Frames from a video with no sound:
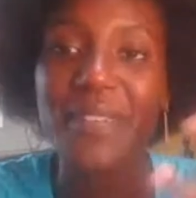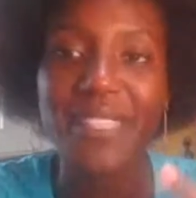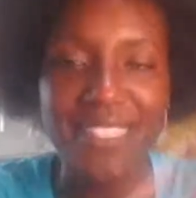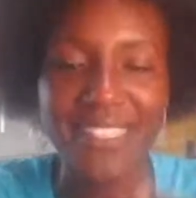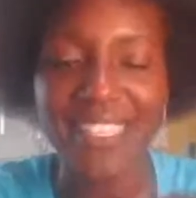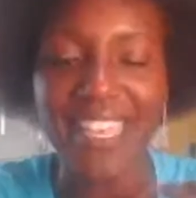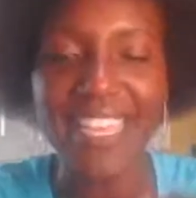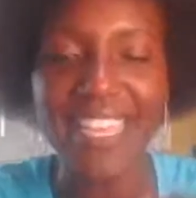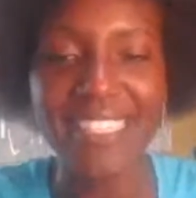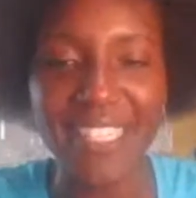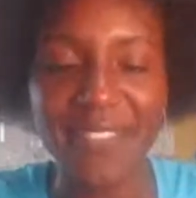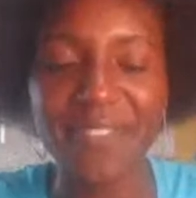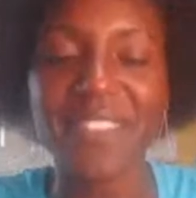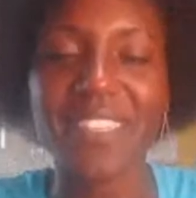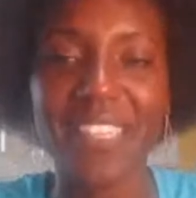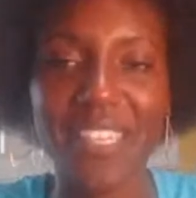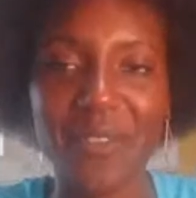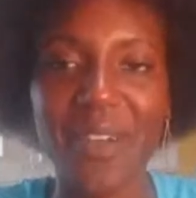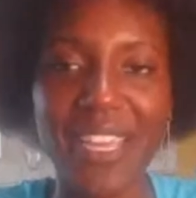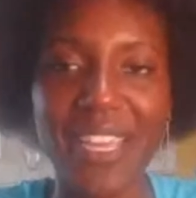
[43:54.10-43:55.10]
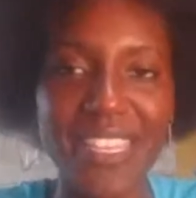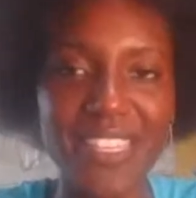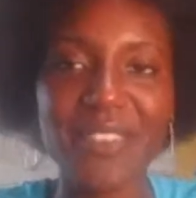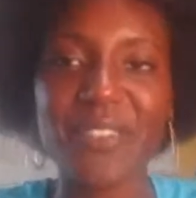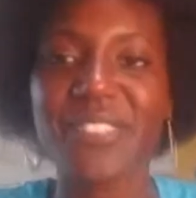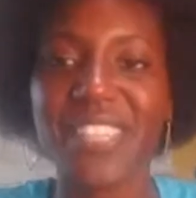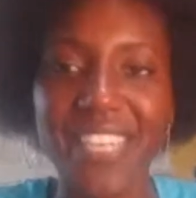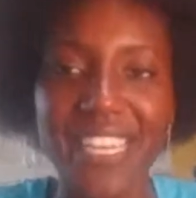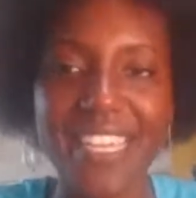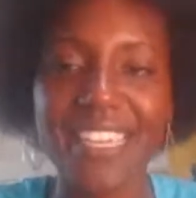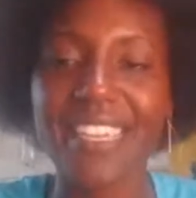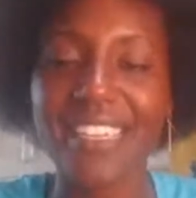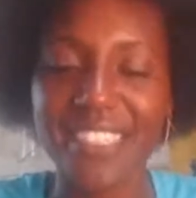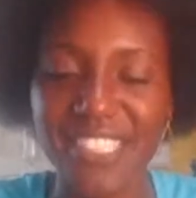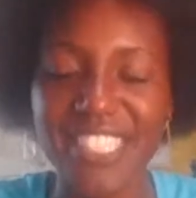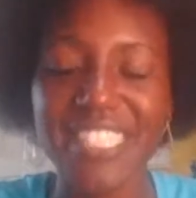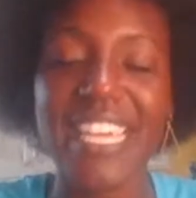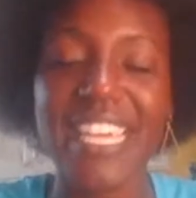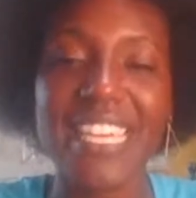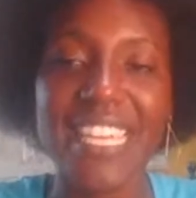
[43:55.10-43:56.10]
Scientifically,
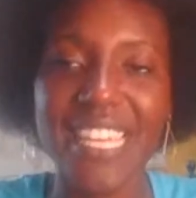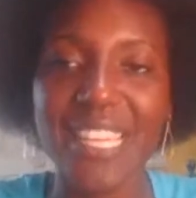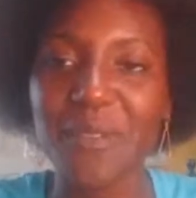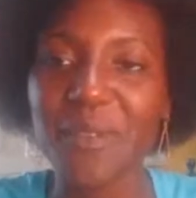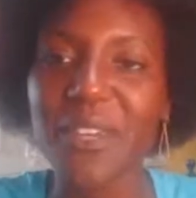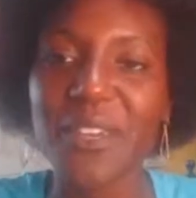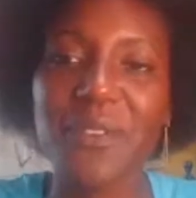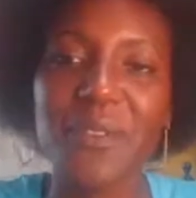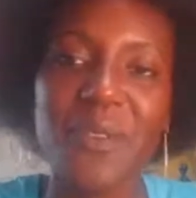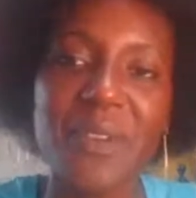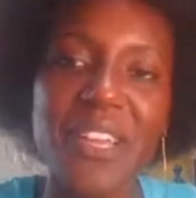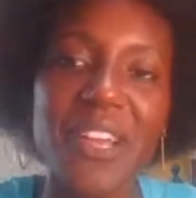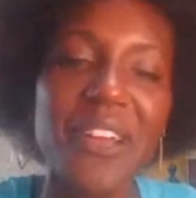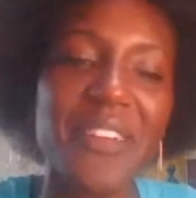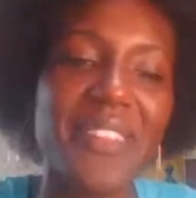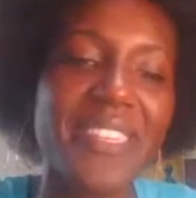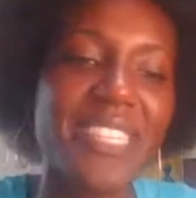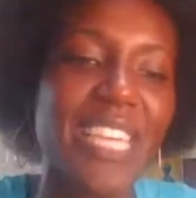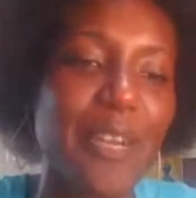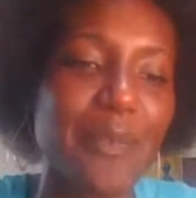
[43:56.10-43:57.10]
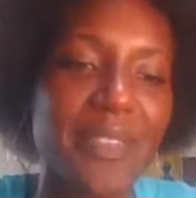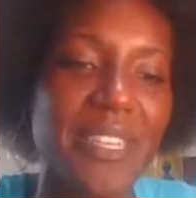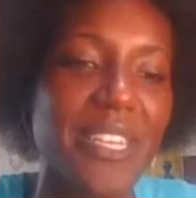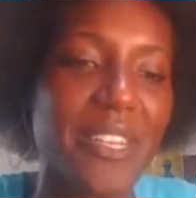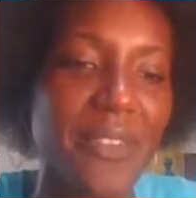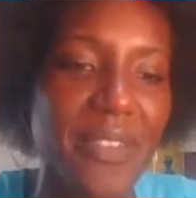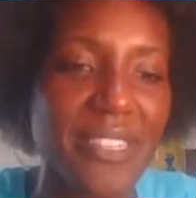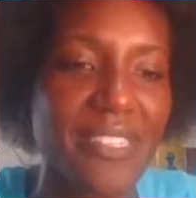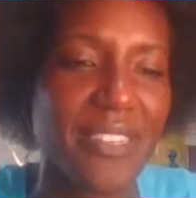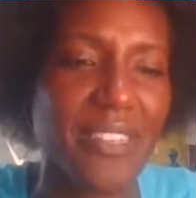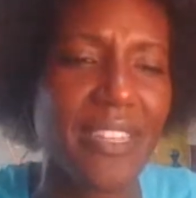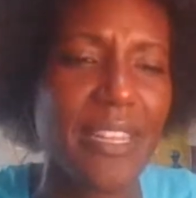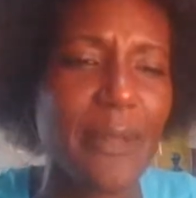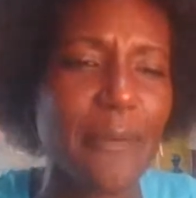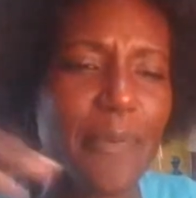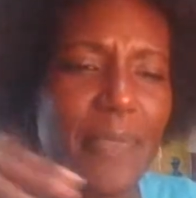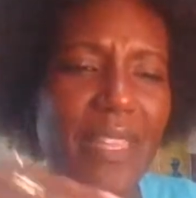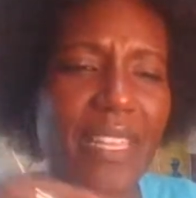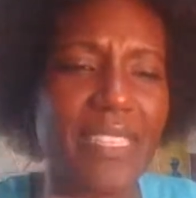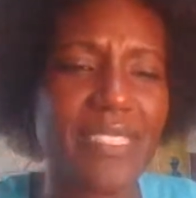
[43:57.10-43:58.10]
genetically, we are the dominant creature.
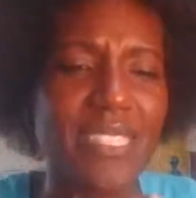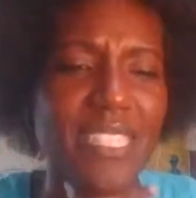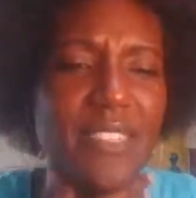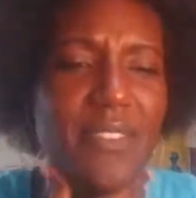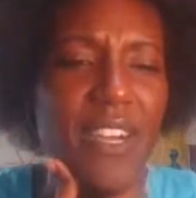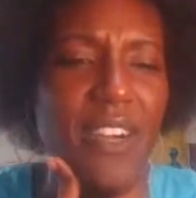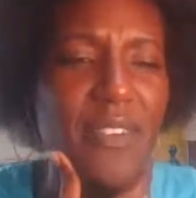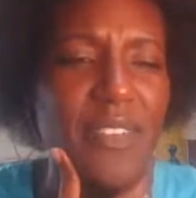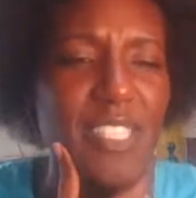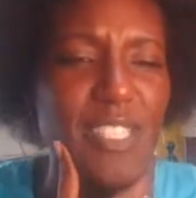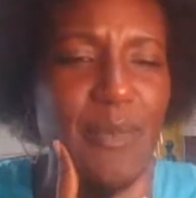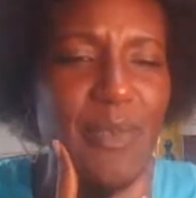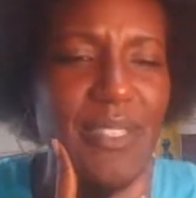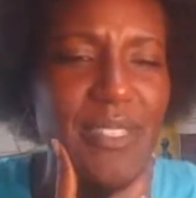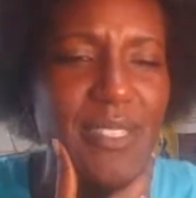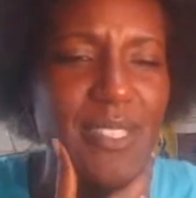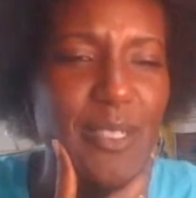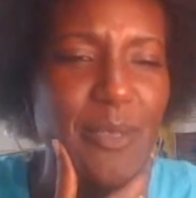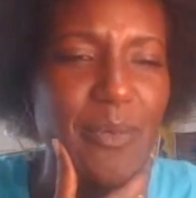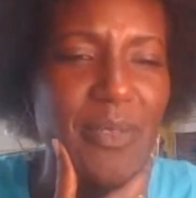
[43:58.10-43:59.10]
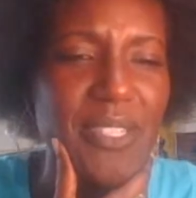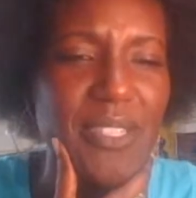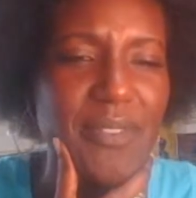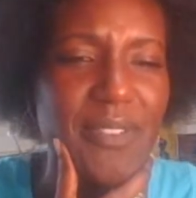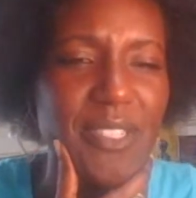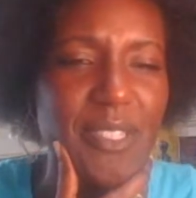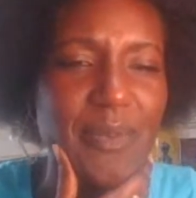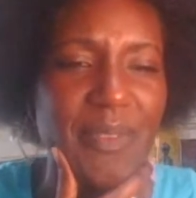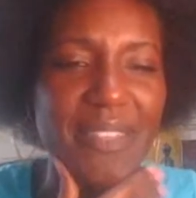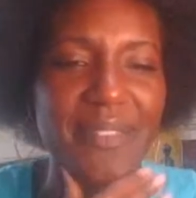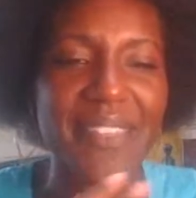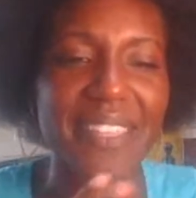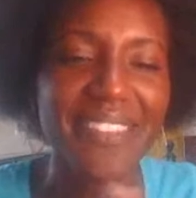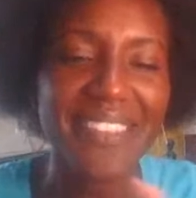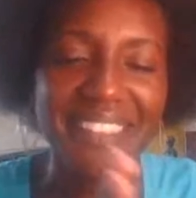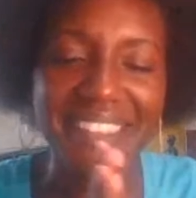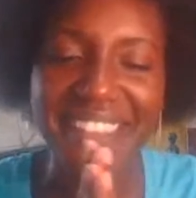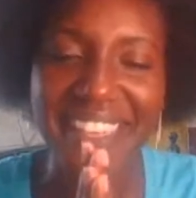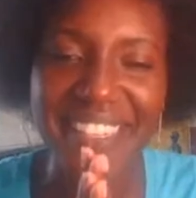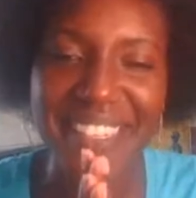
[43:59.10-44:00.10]
That's why you've always been so beautiful to me.
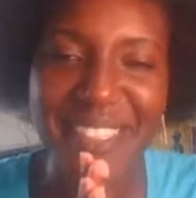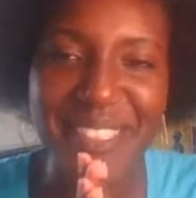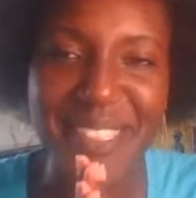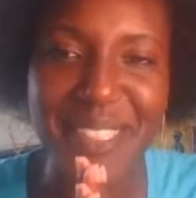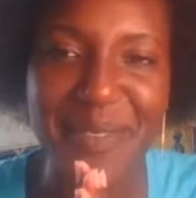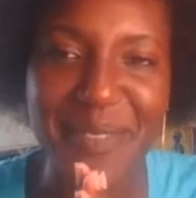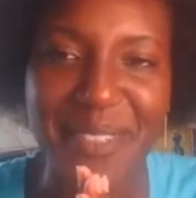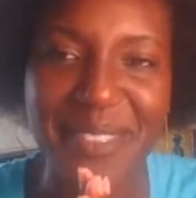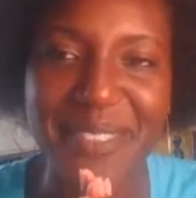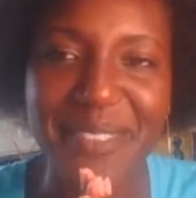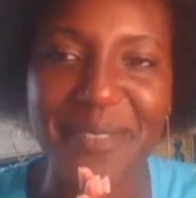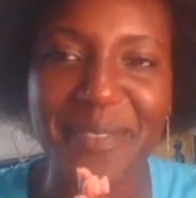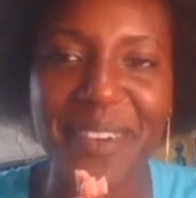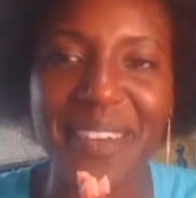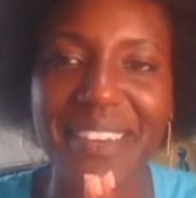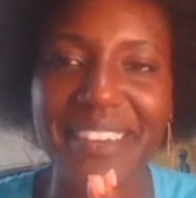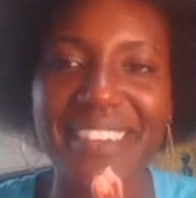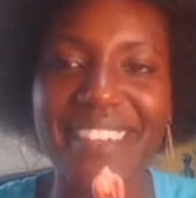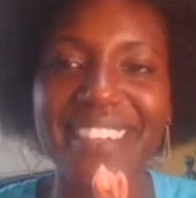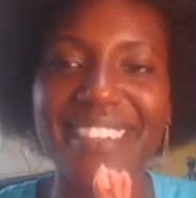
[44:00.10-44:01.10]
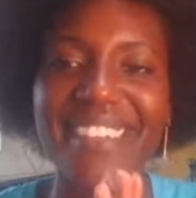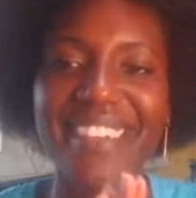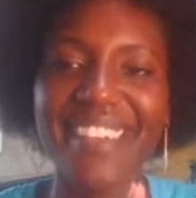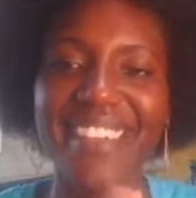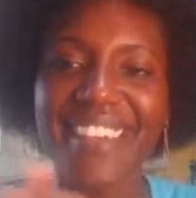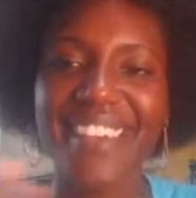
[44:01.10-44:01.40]
Thank you so much, Amari.